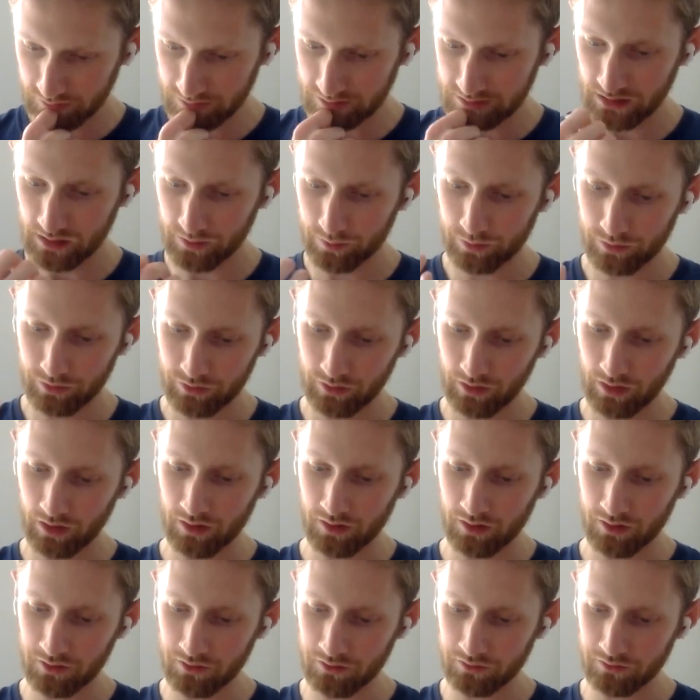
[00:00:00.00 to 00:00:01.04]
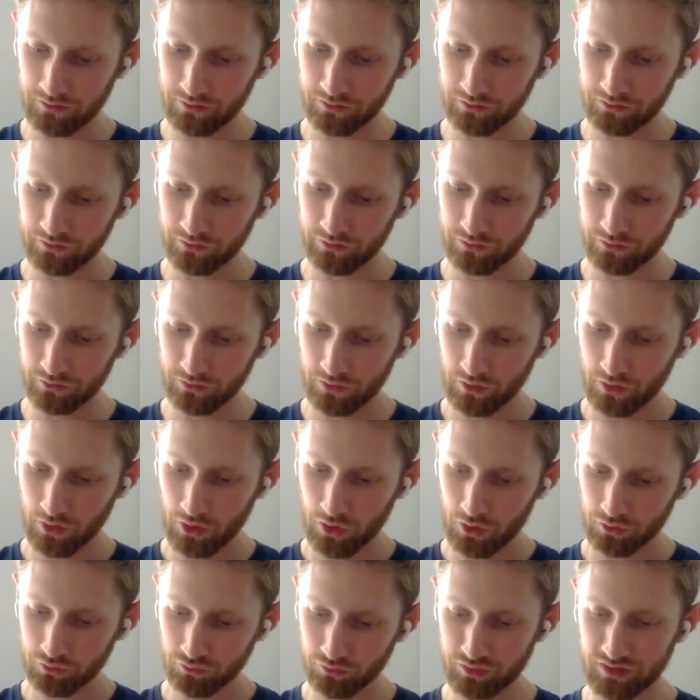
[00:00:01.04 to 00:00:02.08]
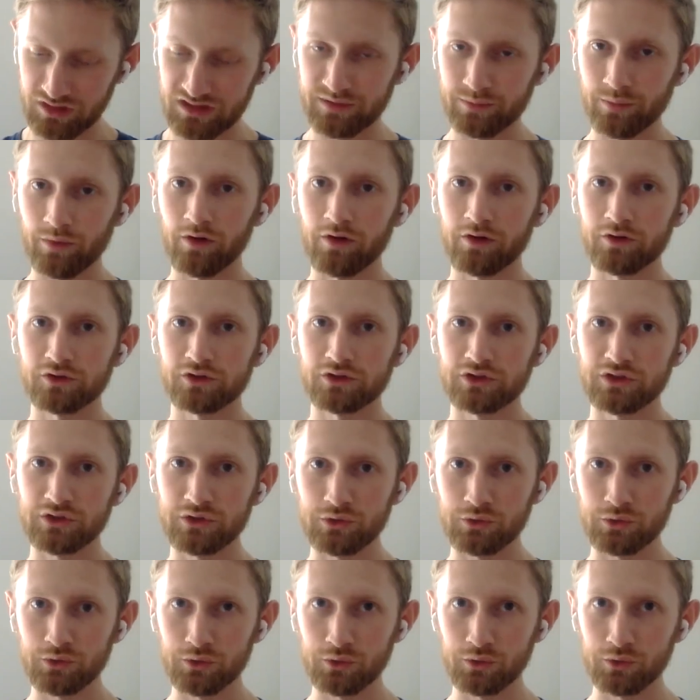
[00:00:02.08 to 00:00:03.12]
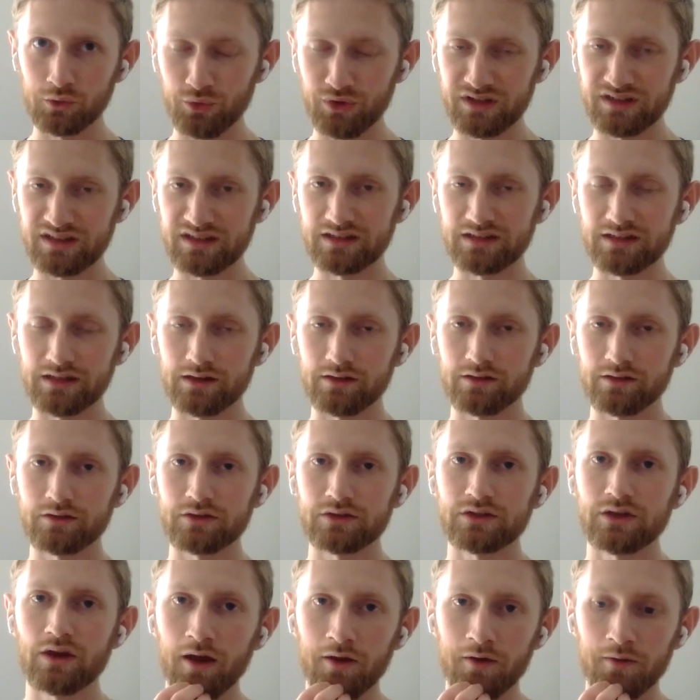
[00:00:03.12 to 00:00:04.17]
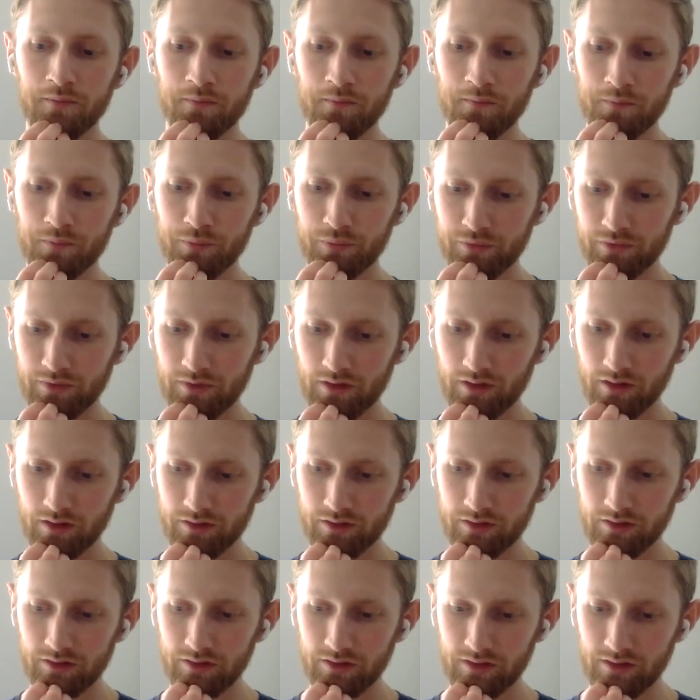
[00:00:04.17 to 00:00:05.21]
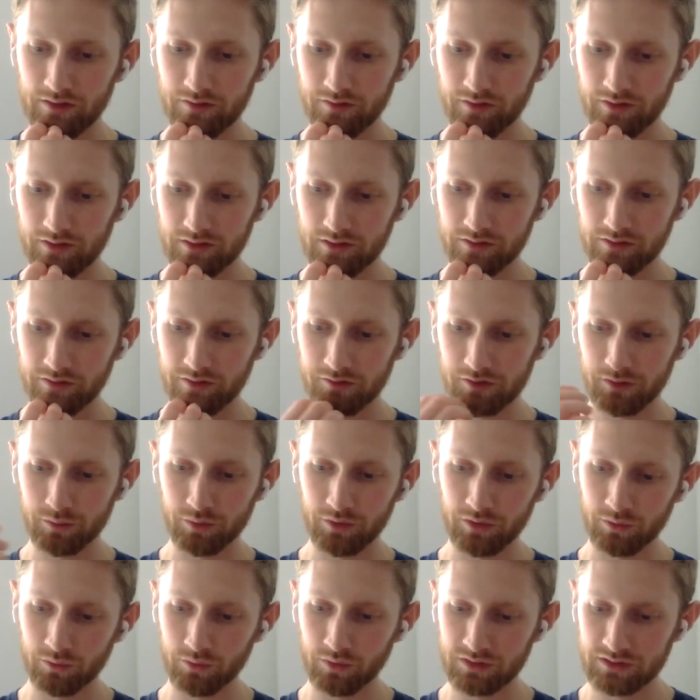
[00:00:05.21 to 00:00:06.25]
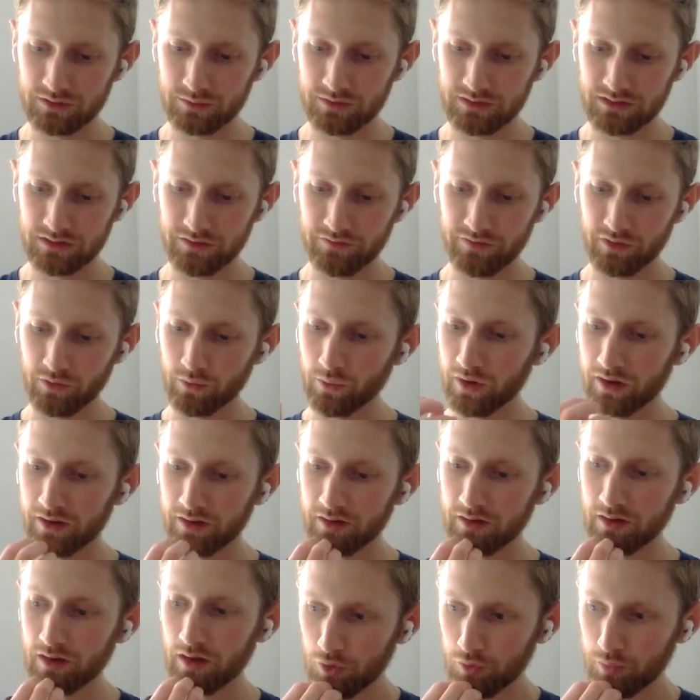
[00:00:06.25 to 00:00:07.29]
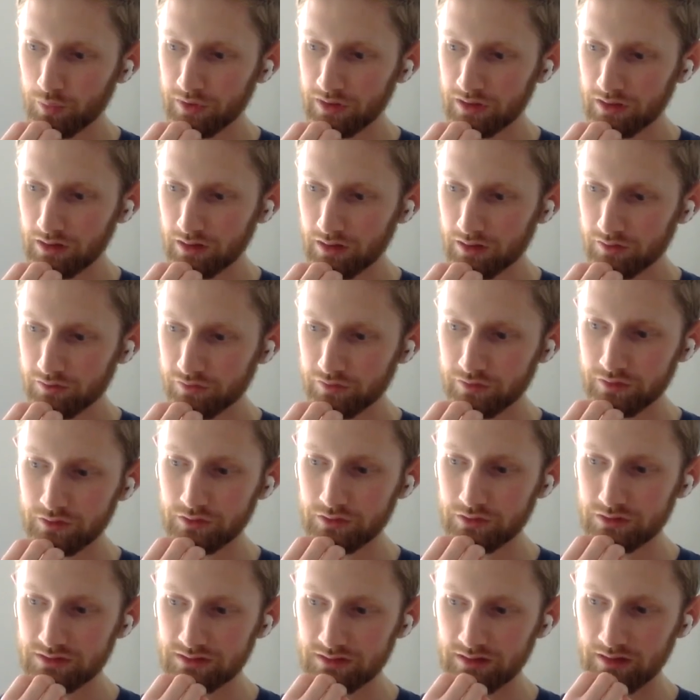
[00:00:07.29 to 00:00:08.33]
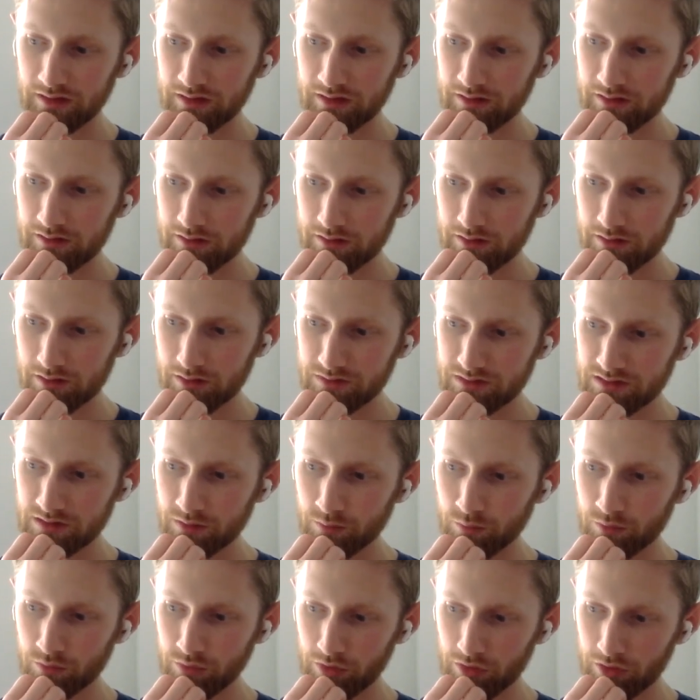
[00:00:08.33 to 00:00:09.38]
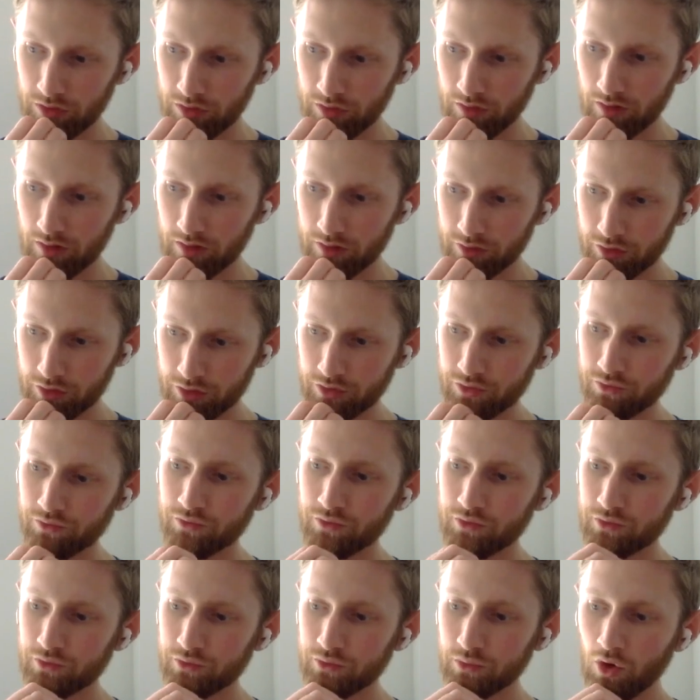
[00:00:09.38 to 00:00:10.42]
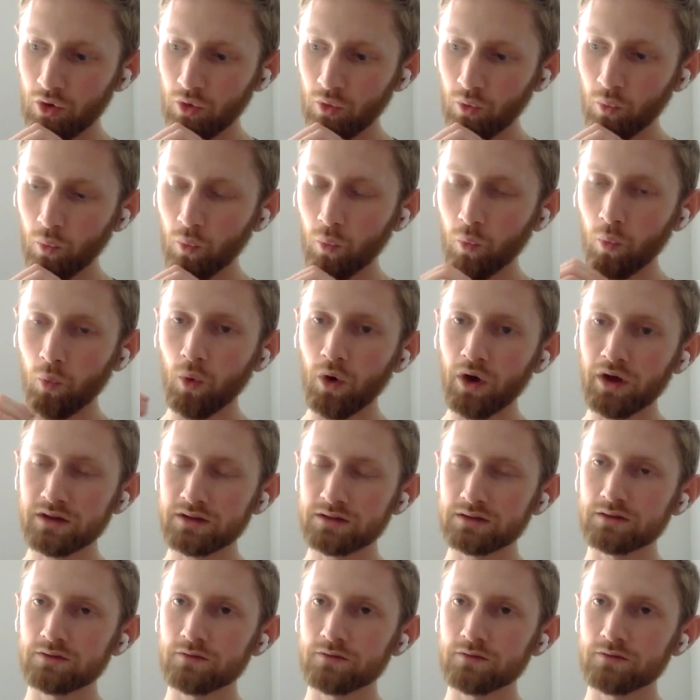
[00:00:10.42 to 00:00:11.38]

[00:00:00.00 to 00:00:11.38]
depth of response to the details. I think if I were to put it one specific way, OpenAI feels like someone thought through what